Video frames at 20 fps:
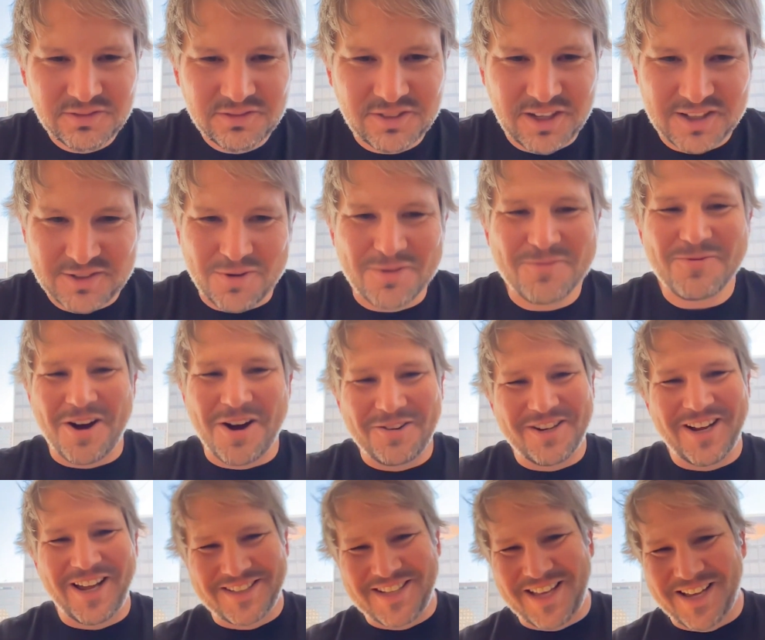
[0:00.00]
There's one route.
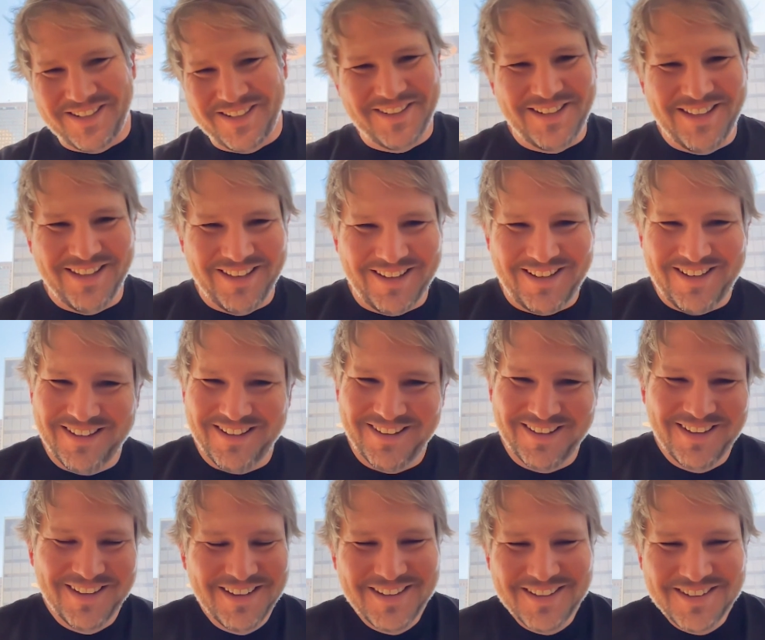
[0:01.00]
Yeah, exactly. Like,
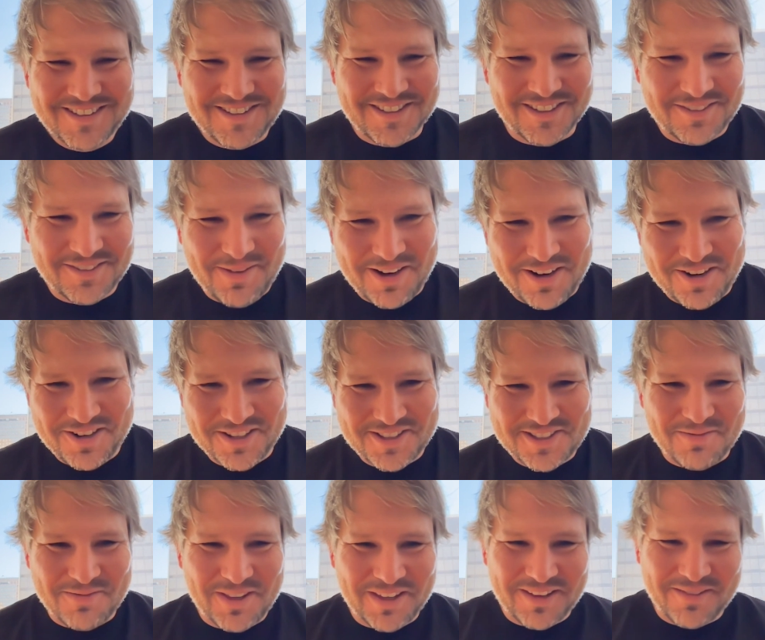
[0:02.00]
so you better need
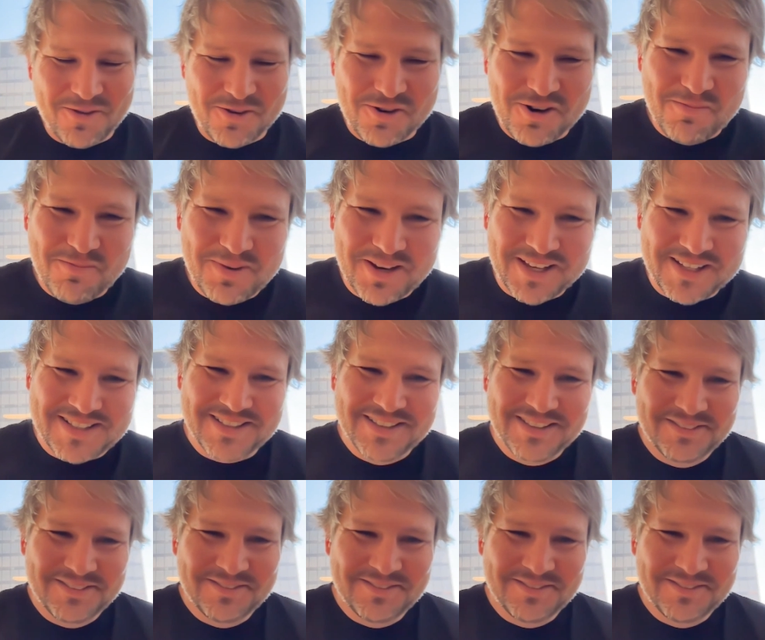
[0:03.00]
something more complex.